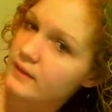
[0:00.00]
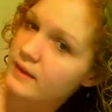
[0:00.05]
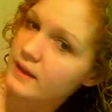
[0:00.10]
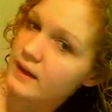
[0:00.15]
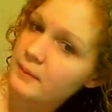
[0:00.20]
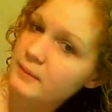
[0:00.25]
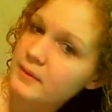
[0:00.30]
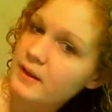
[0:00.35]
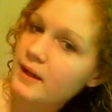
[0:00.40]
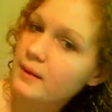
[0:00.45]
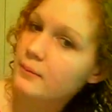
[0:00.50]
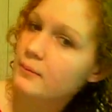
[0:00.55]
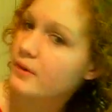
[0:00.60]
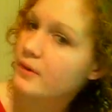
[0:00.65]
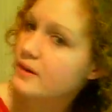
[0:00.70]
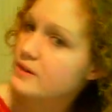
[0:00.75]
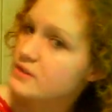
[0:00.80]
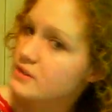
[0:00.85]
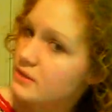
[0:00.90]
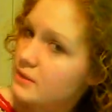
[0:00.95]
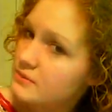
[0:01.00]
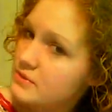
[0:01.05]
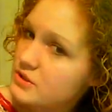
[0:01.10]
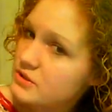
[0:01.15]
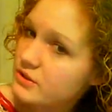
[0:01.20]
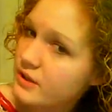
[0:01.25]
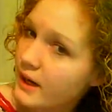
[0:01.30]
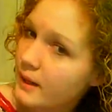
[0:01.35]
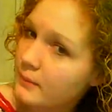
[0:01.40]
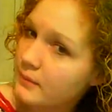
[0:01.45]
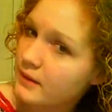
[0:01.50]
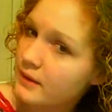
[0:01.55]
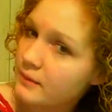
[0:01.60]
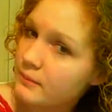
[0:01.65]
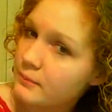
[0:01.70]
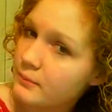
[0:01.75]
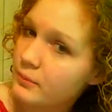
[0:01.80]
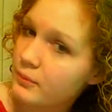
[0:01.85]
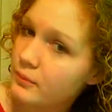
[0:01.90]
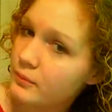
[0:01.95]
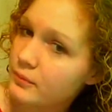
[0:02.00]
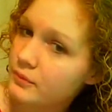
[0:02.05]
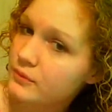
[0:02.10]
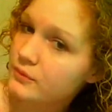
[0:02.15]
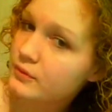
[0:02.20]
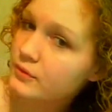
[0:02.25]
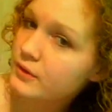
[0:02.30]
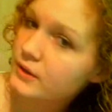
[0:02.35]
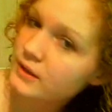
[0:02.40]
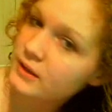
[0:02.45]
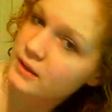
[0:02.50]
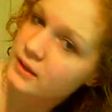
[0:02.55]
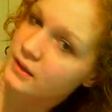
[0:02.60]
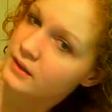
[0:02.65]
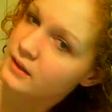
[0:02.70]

And I'm not brushing, I'm just grabbing it and pulling through it.